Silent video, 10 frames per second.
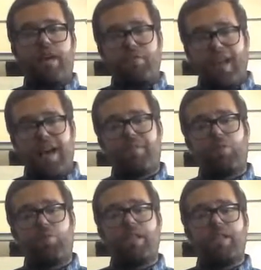if you haven't
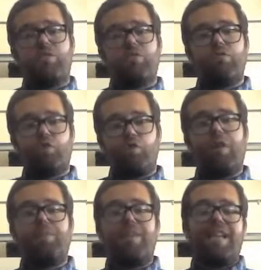already, to
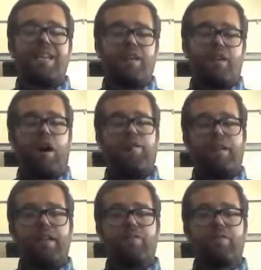join me on
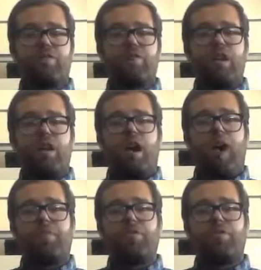this
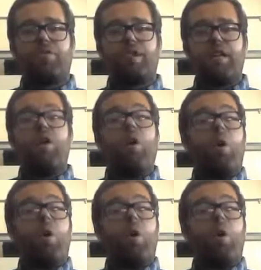opportunity,